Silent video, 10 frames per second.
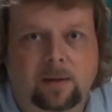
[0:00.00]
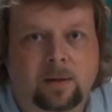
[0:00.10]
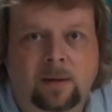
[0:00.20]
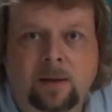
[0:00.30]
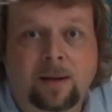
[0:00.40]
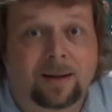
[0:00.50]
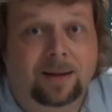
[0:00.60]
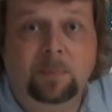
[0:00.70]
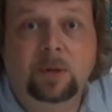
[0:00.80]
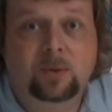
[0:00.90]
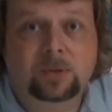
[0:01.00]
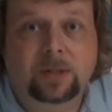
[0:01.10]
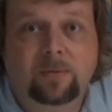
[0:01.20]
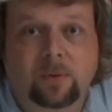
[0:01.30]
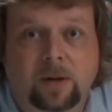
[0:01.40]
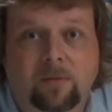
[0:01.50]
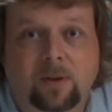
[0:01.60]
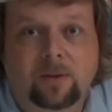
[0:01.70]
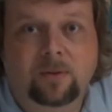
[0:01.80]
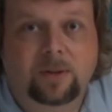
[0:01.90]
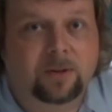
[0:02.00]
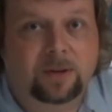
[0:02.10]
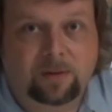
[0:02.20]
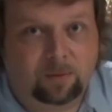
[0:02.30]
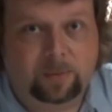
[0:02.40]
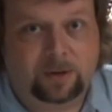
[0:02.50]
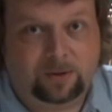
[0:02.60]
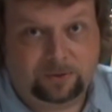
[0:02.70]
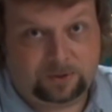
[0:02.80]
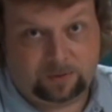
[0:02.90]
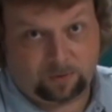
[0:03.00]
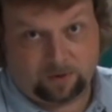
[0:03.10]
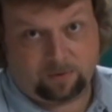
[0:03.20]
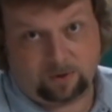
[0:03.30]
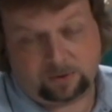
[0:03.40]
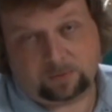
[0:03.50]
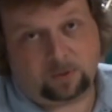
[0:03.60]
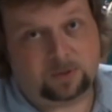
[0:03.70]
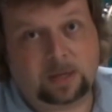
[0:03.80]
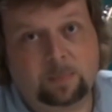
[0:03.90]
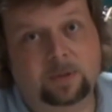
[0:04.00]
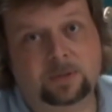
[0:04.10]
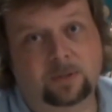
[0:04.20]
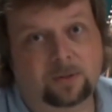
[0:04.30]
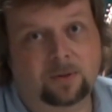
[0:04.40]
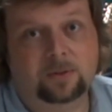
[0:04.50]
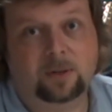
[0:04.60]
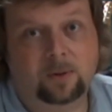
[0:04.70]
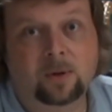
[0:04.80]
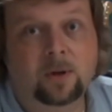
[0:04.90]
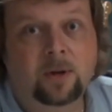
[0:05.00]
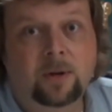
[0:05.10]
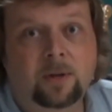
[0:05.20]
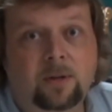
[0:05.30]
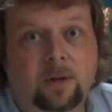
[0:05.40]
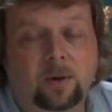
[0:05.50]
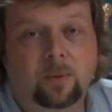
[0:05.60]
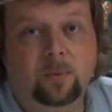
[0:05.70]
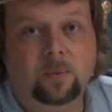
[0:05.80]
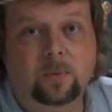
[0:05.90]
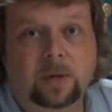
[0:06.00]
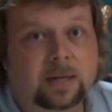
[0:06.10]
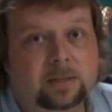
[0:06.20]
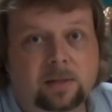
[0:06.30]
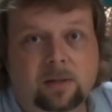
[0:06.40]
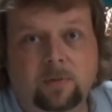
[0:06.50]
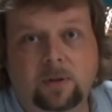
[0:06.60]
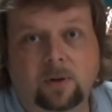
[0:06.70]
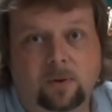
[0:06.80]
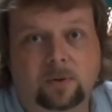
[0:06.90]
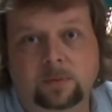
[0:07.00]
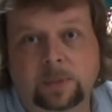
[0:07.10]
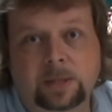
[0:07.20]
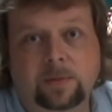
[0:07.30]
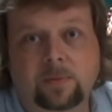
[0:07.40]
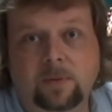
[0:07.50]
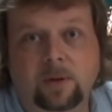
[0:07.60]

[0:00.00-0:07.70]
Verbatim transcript: And I'm no Stevie Ray Vaughan. There'll never be another Stevie Ray Vaughan as far as I'm concerned. So, you know, I just love guitars, man.